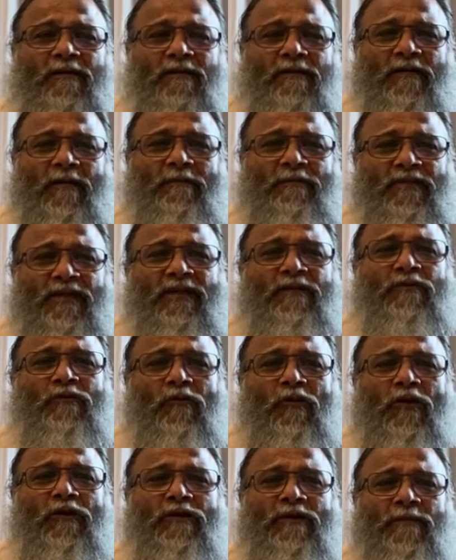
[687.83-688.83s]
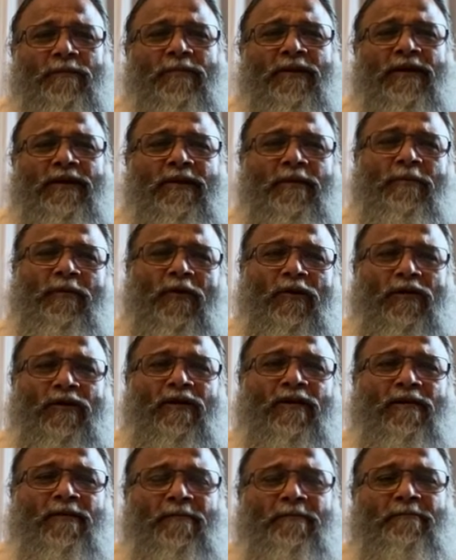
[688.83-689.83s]
Something to contemplate
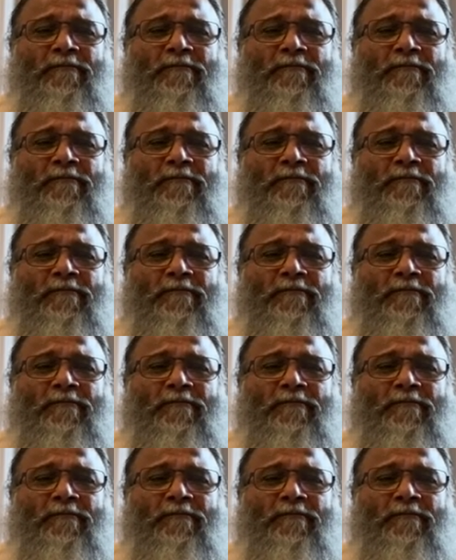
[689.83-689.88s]
upon.